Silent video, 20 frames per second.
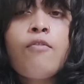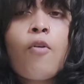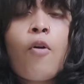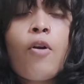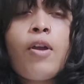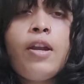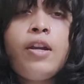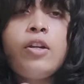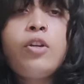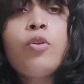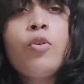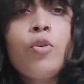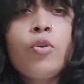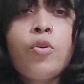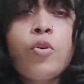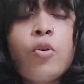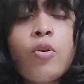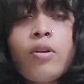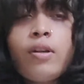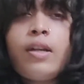it to,
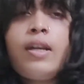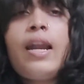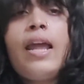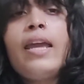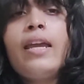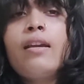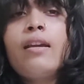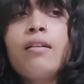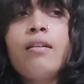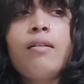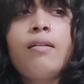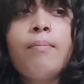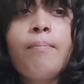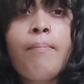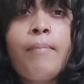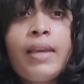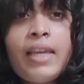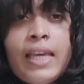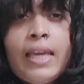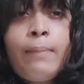you know, like,
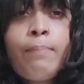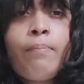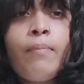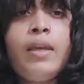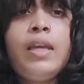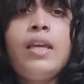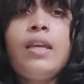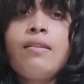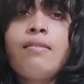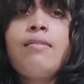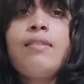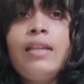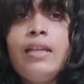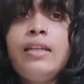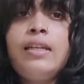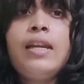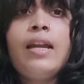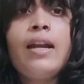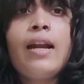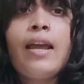keep me
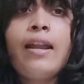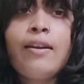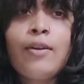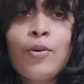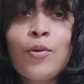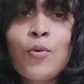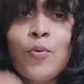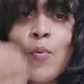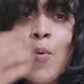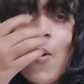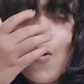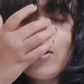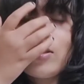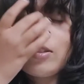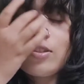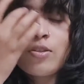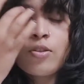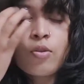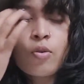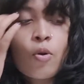seated and to watch.
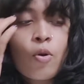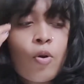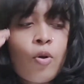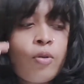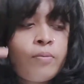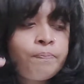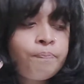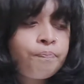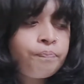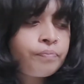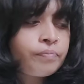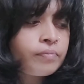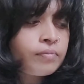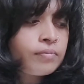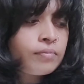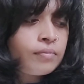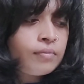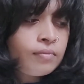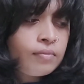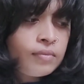So
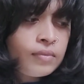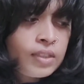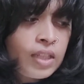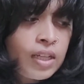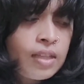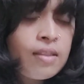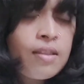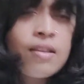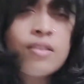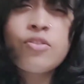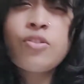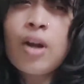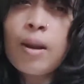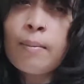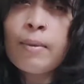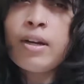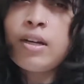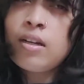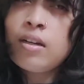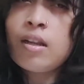this
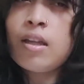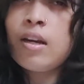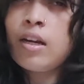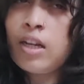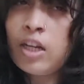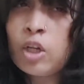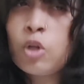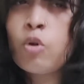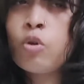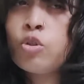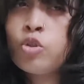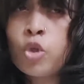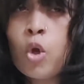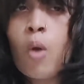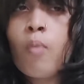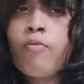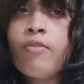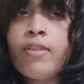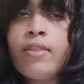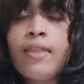drama did a really good
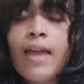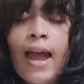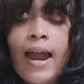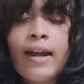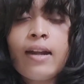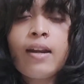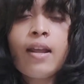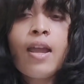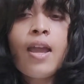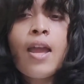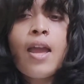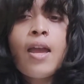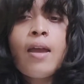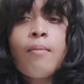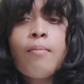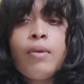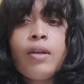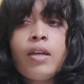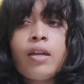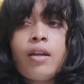job with that,
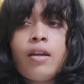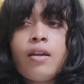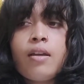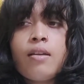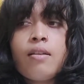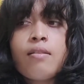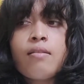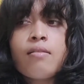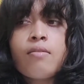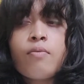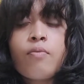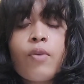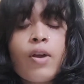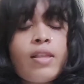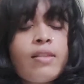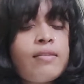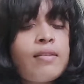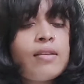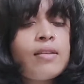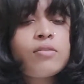because
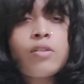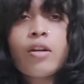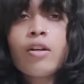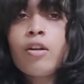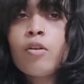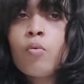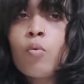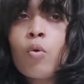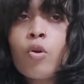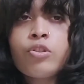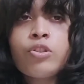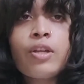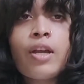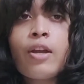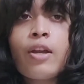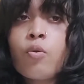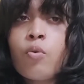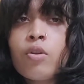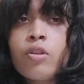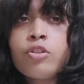once I started watching,
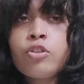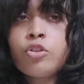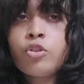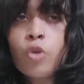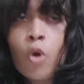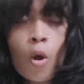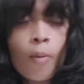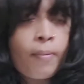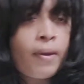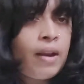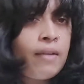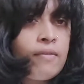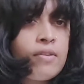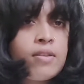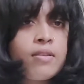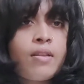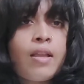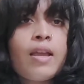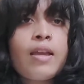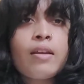I couldn't stop, and I
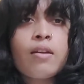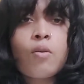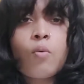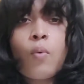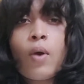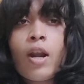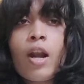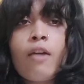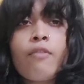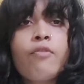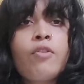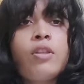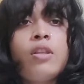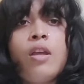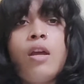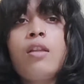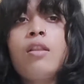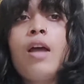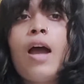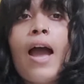was like, one after
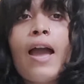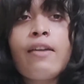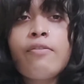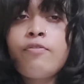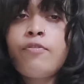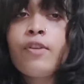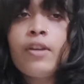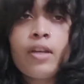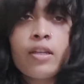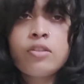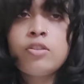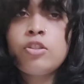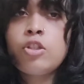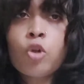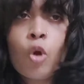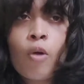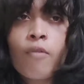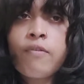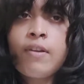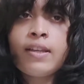the other, I finished
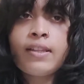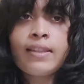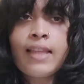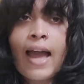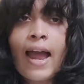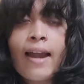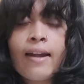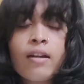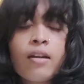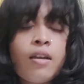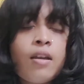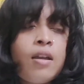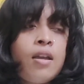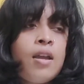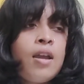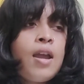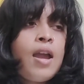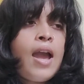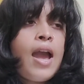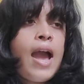it off like that.
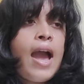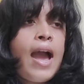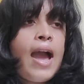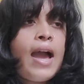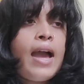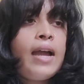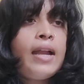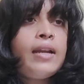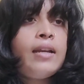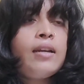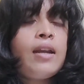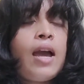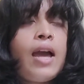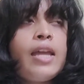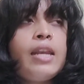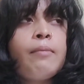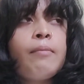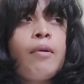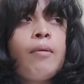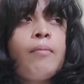And
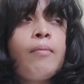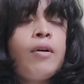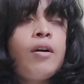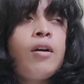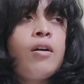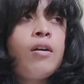I remember